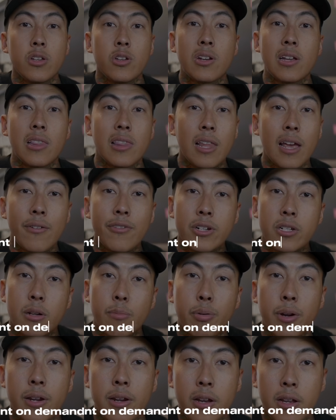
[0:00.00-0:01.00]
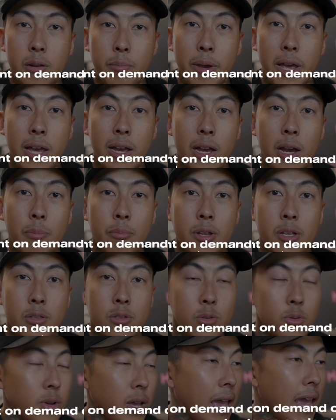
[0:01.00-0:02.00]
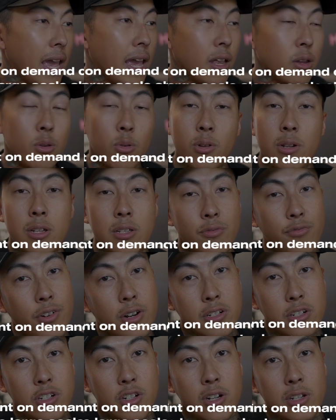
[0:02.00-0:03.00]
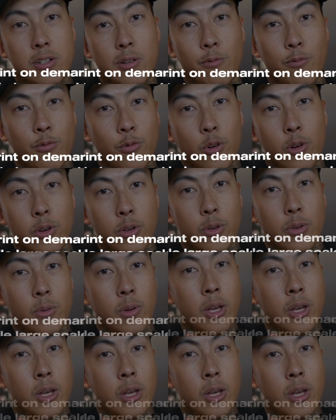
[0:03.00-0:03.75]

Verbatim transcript: you can leverage a print-on-demand company to handle this frustration for you.